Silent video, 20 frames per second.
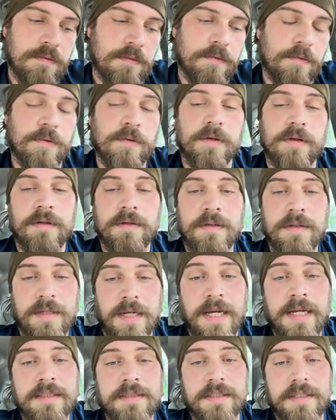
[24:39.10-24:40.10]
Or
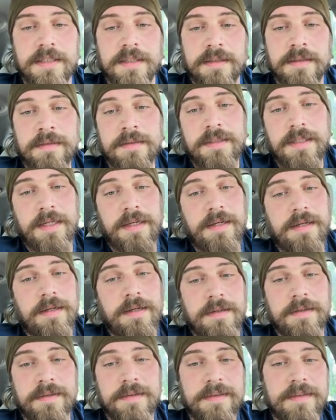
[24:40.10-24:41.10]
exiting.
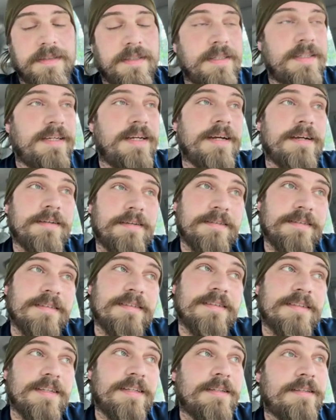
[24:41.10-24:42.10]
Yeah.
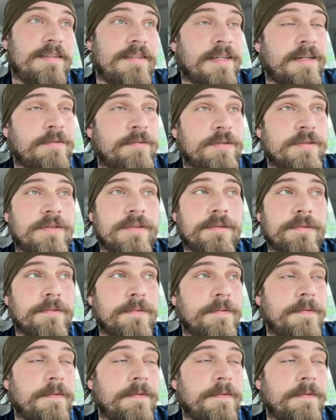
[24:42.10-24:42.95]
That one too.